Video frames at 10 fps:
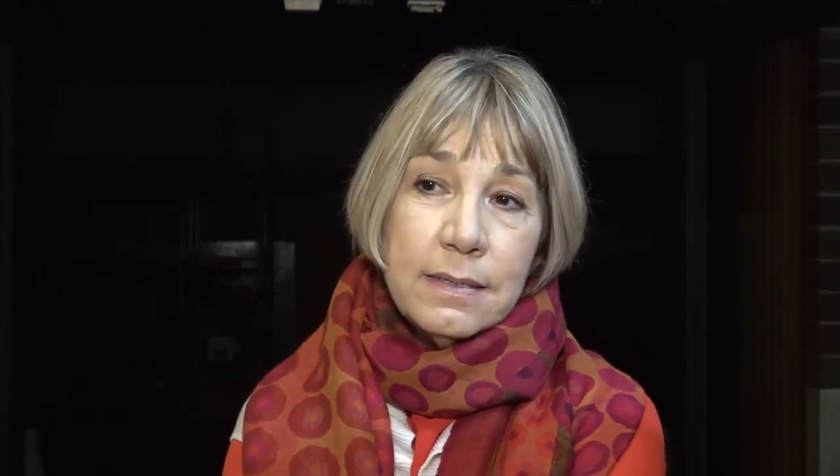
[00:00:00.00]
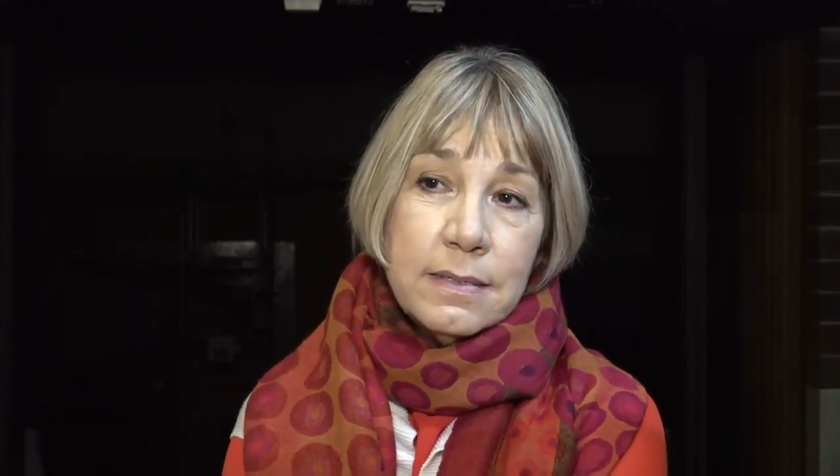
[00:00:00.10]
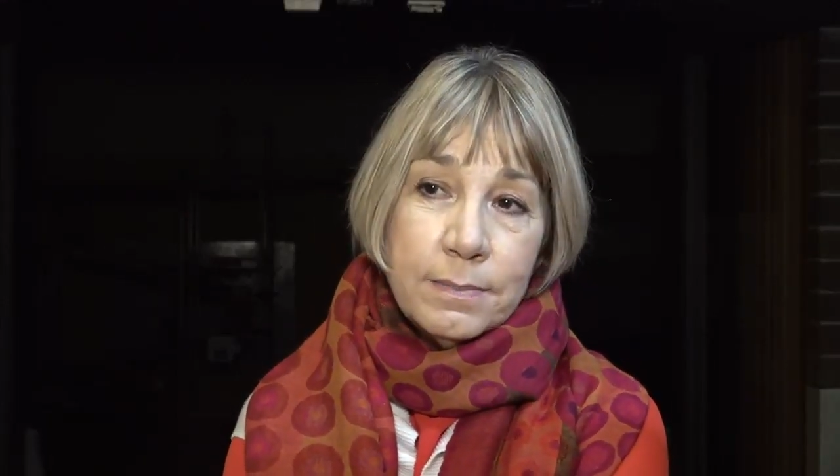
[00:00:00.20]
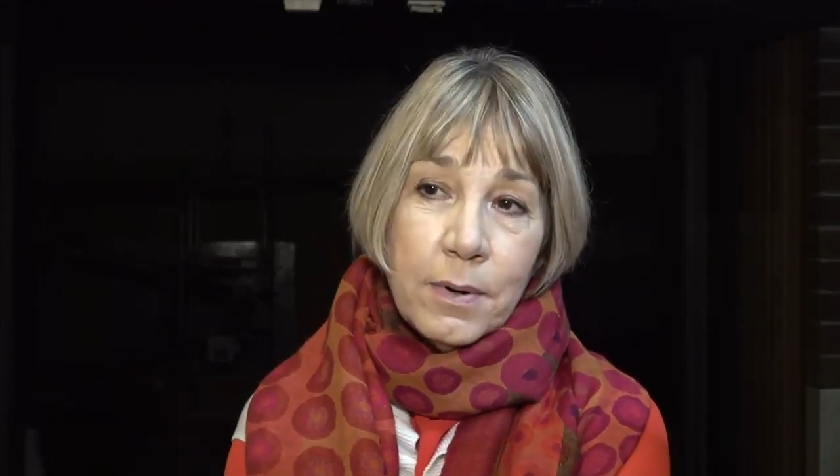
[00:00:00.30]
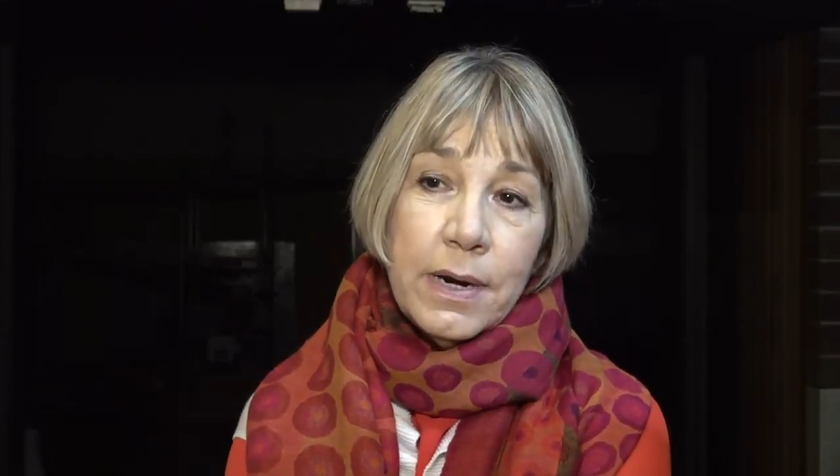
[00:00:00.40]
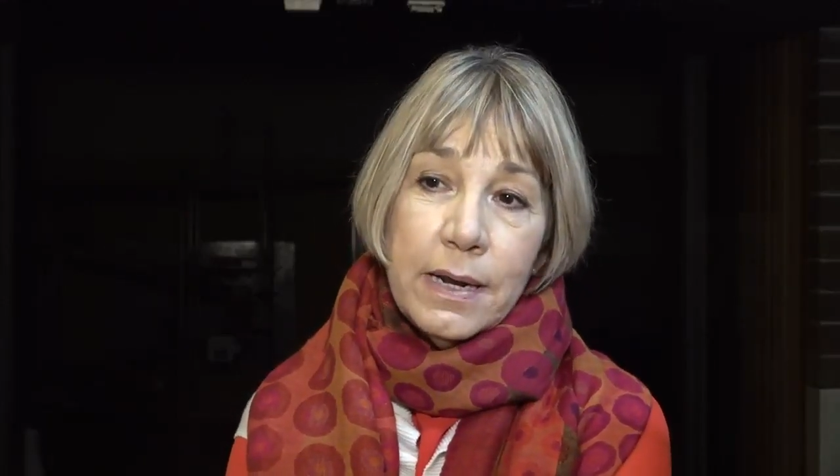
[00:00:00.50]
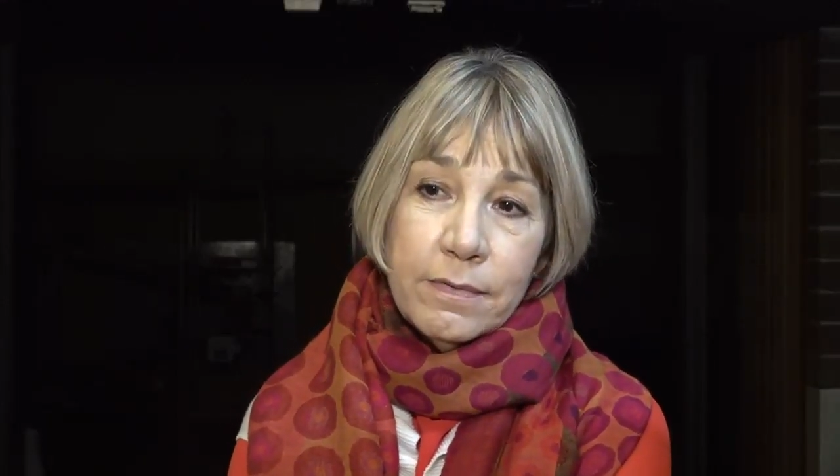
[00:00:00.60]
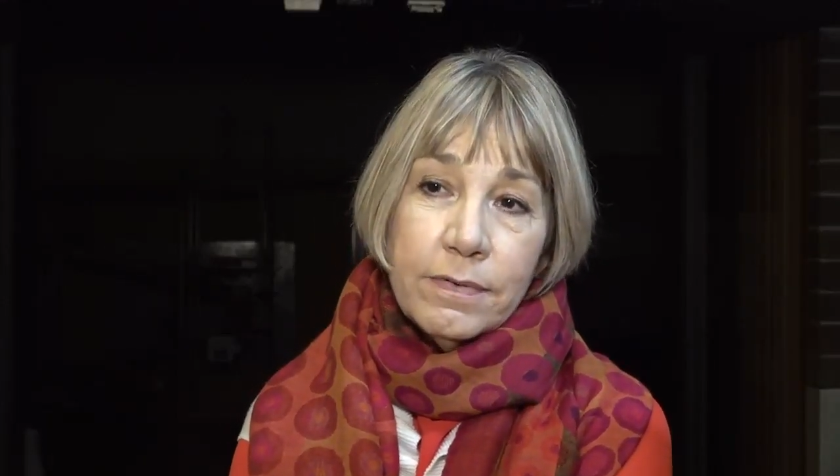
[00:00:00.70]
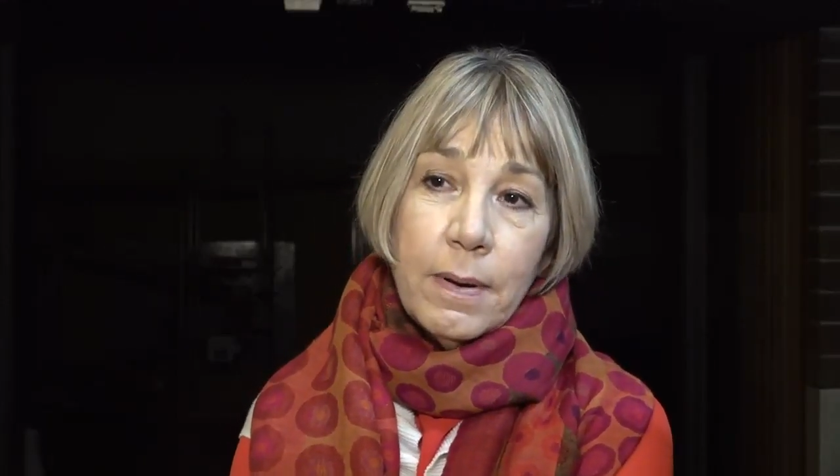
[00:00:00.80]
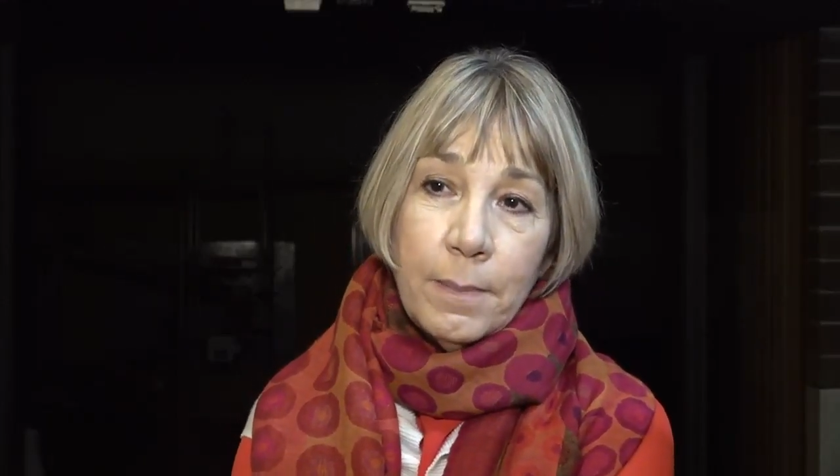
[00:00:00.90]
this morning
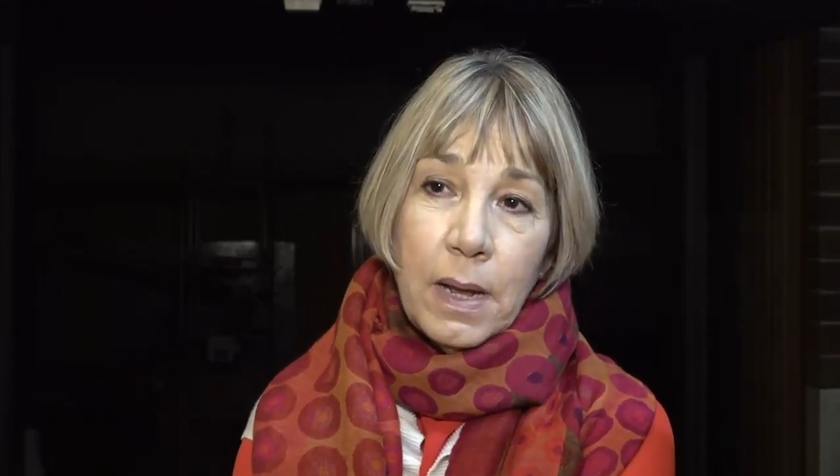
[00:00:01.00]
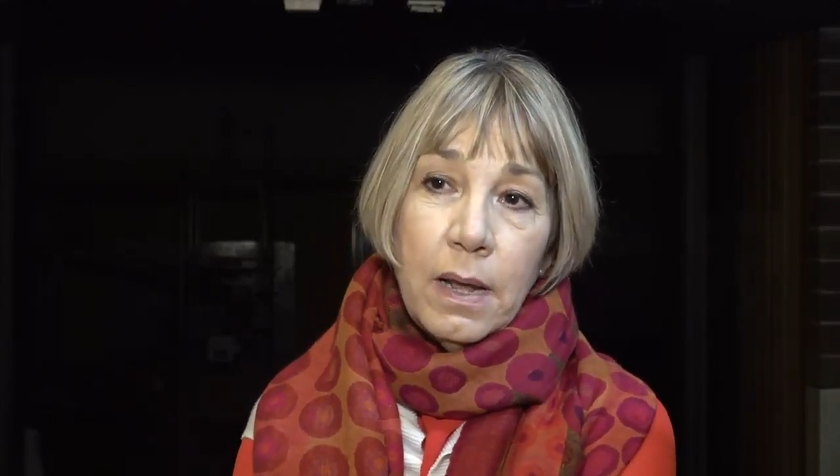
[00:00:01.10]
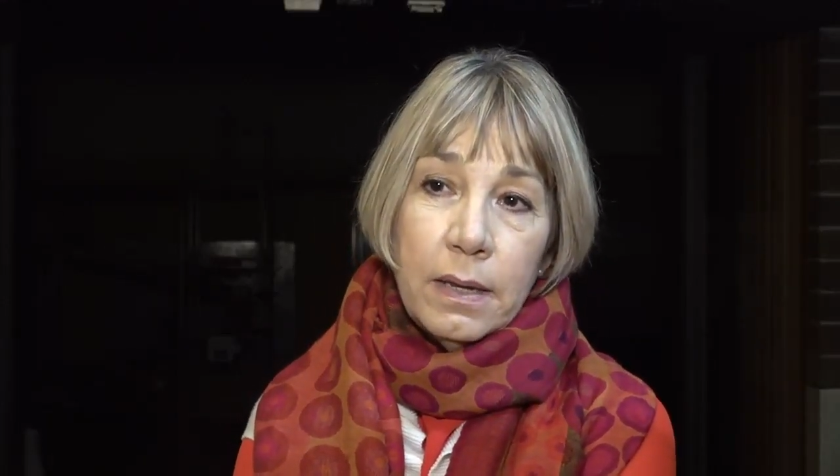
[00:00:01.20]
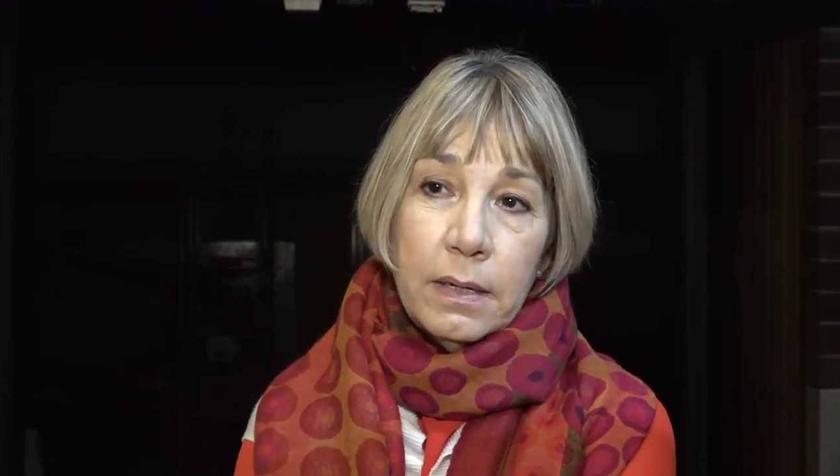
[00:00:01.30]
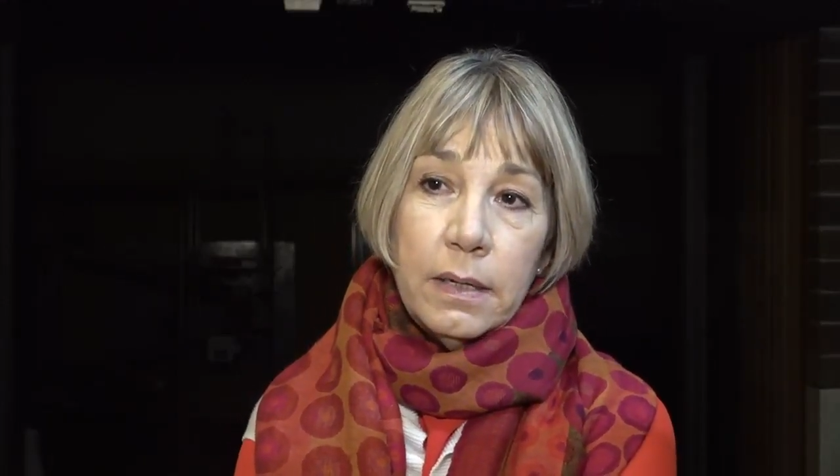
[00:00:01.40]
from, uh,